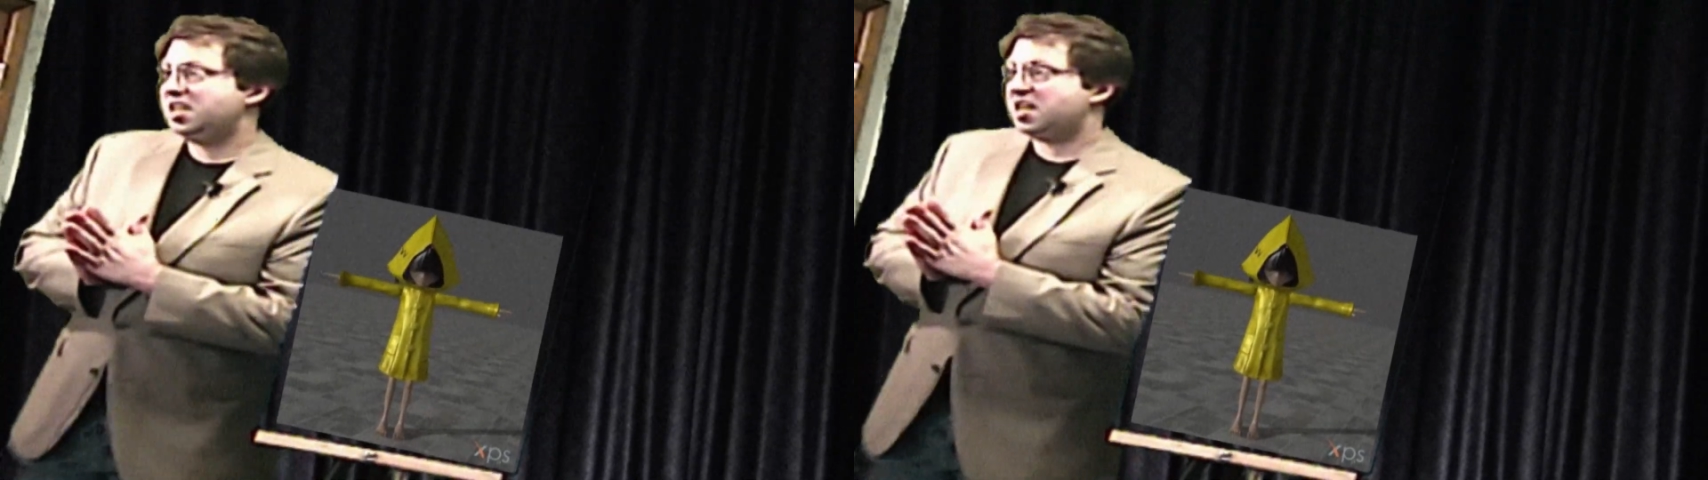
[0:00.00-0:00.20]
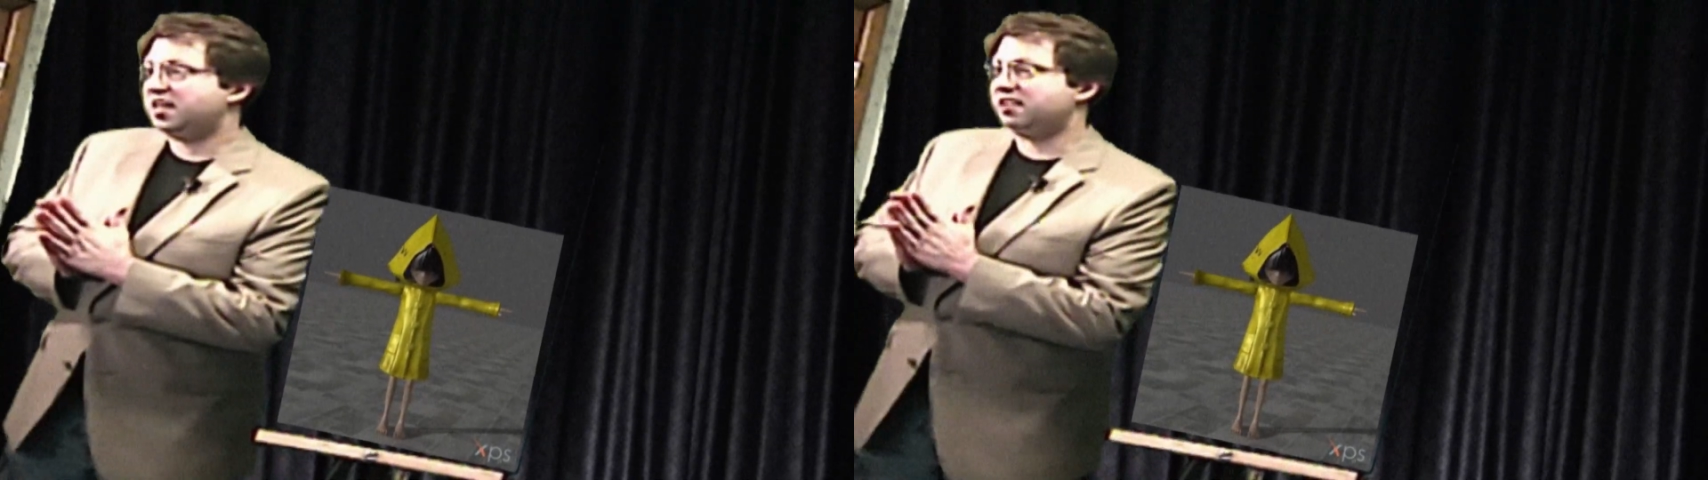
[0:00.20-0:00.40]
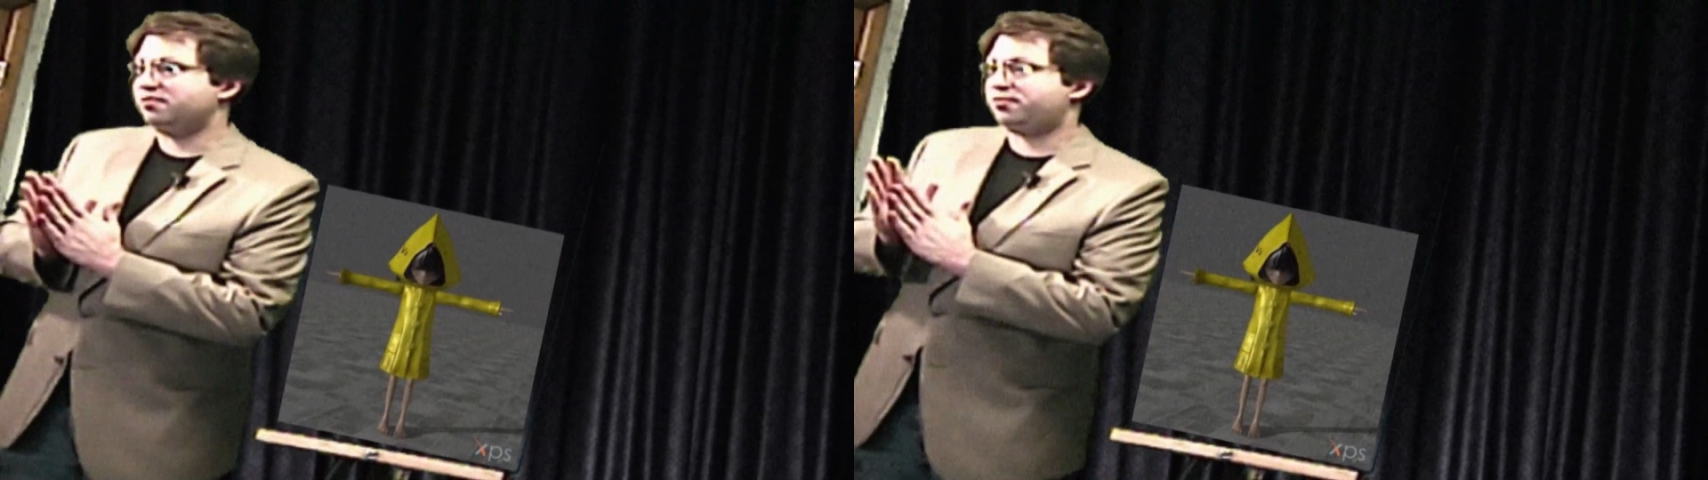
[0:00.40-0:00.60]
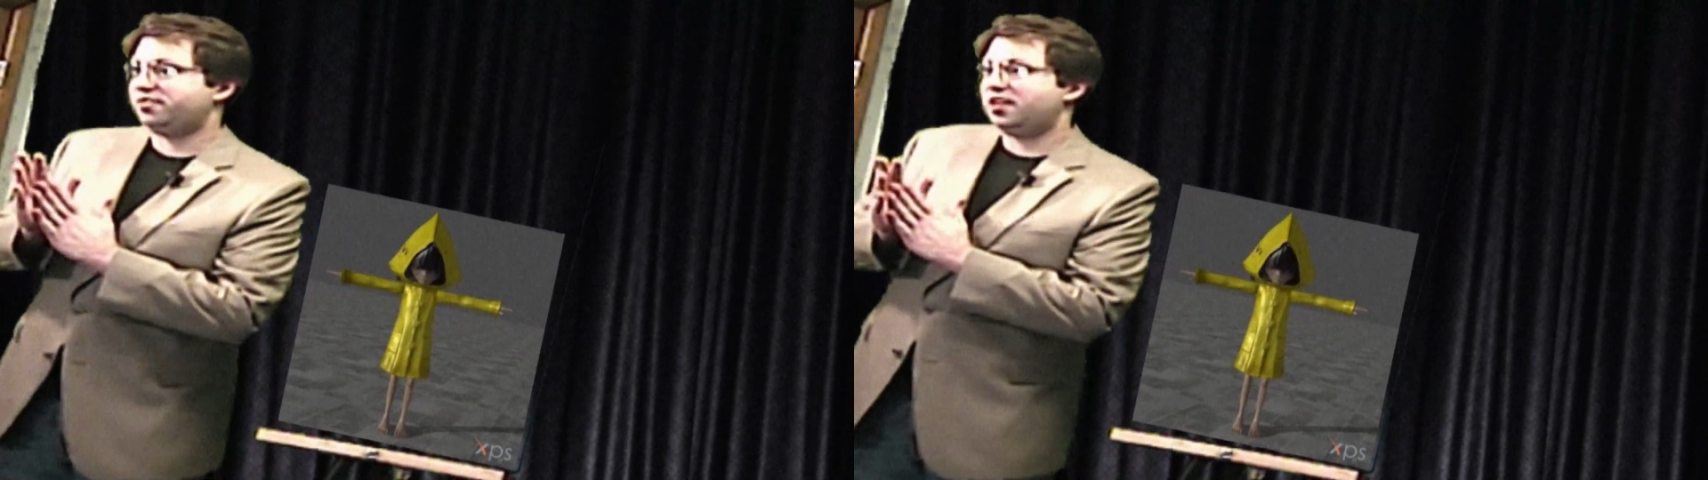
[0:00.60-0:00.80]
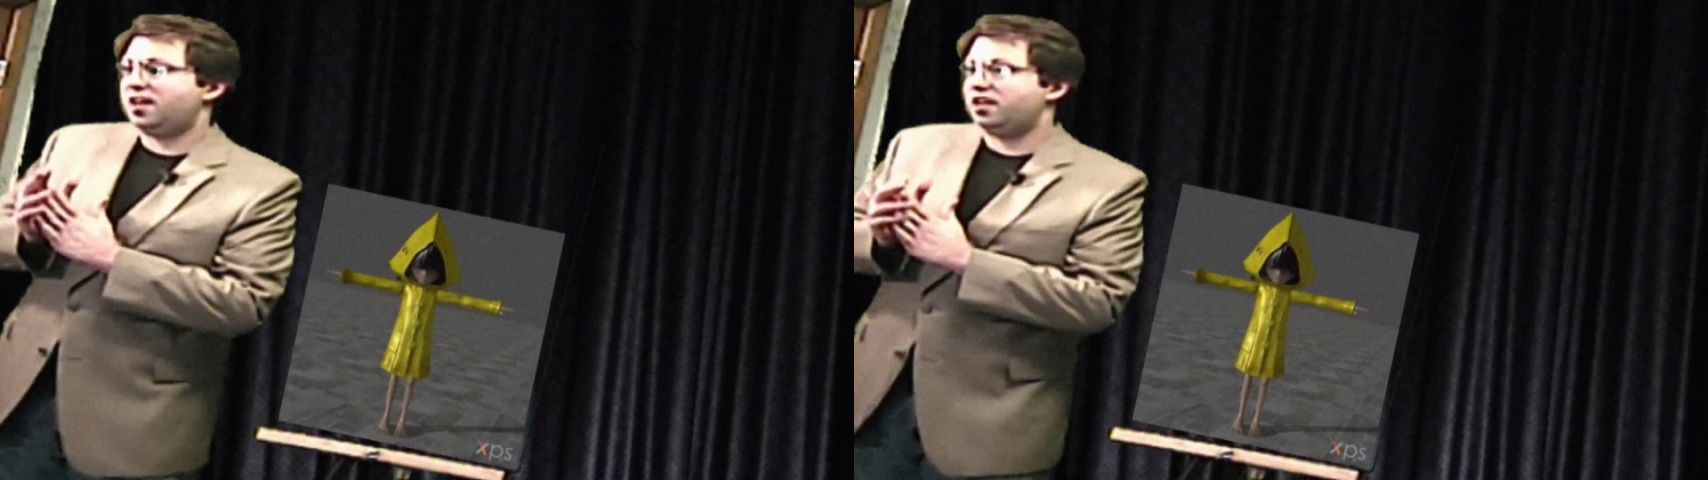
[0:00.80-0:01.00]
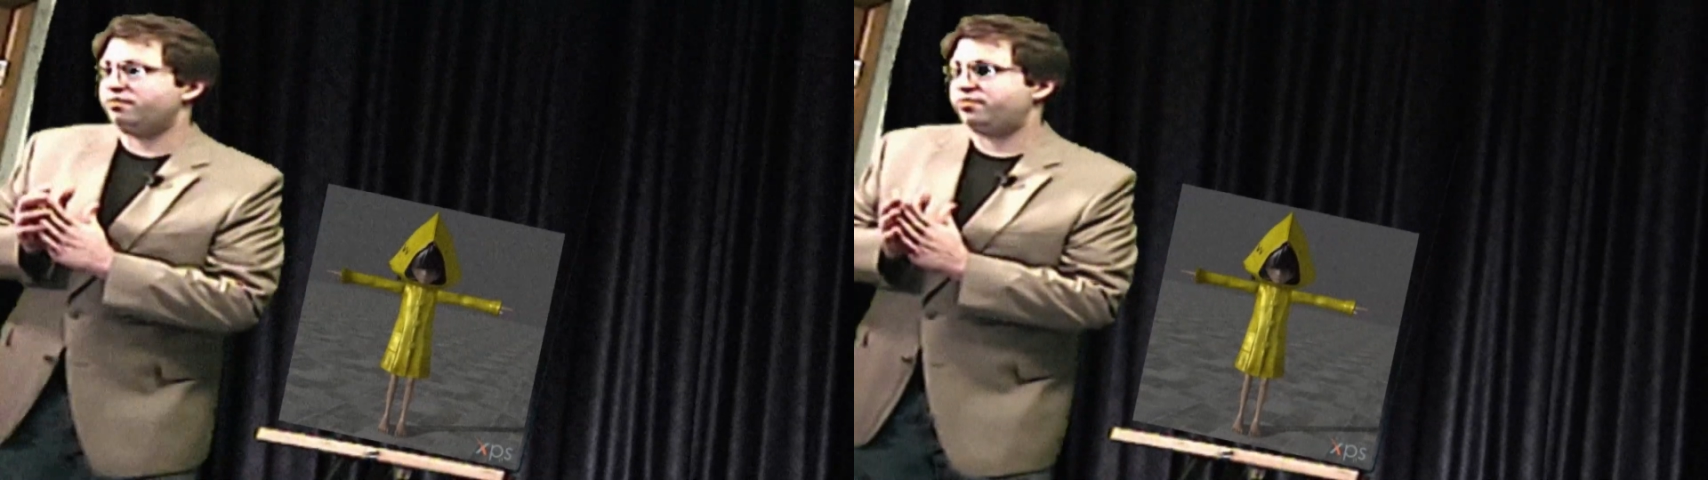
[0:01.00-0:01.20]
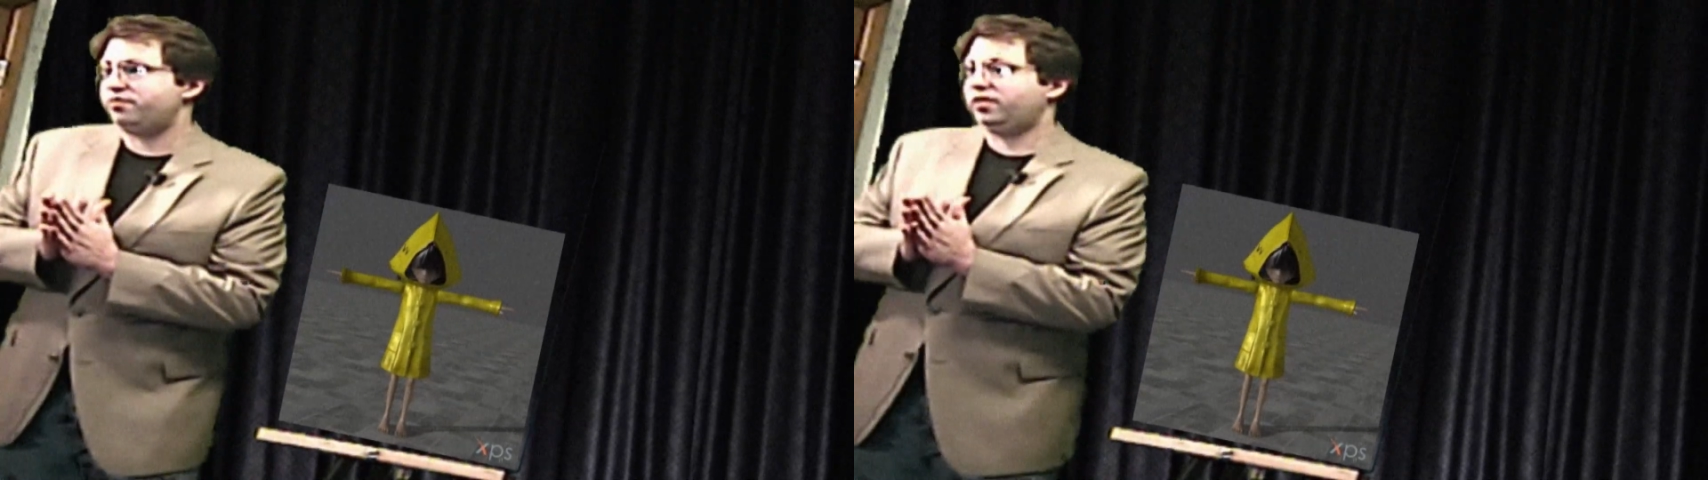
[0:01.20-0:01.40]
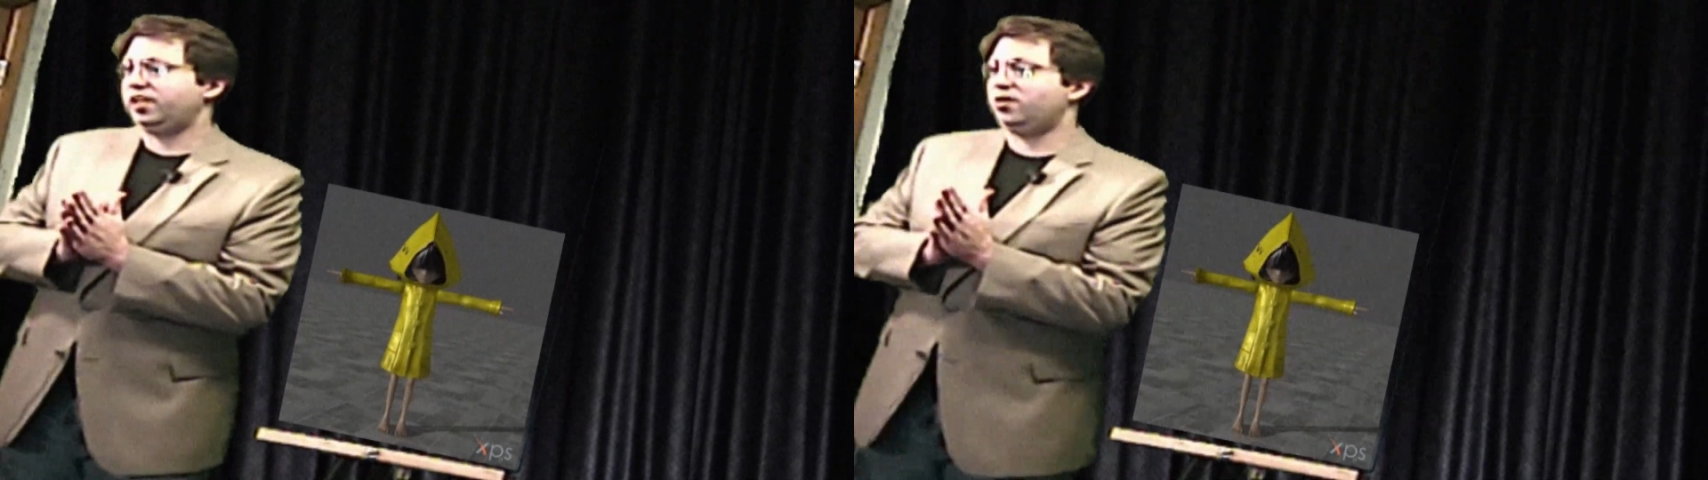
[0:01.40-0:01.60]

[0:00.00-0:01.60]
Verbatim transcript: of of Little